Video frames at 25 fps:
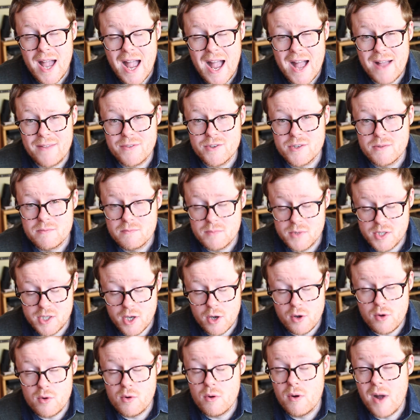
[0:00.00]
and
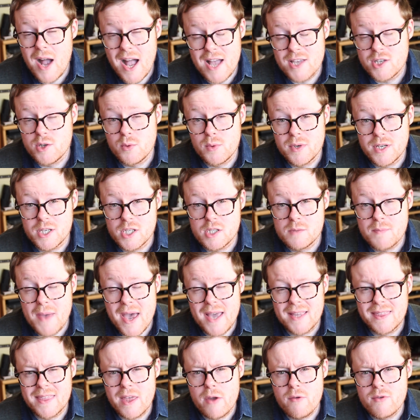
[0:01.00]
so, as you would
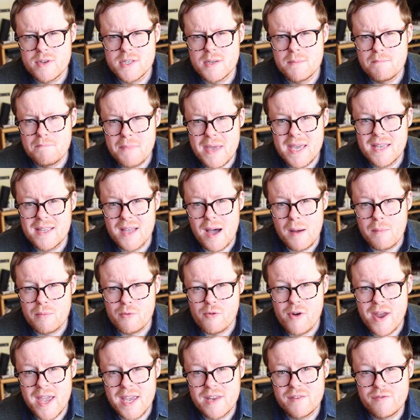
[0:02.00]
expect, there is a big
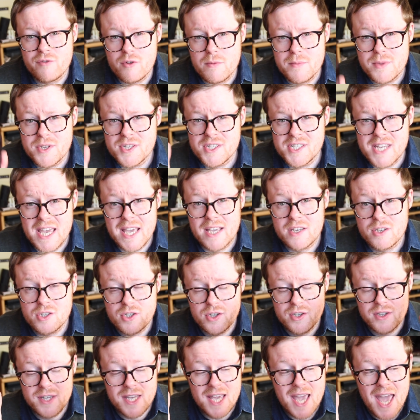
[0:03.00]
upgrade from the 6
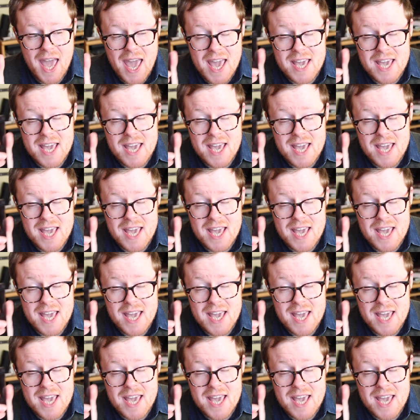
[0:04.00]
to the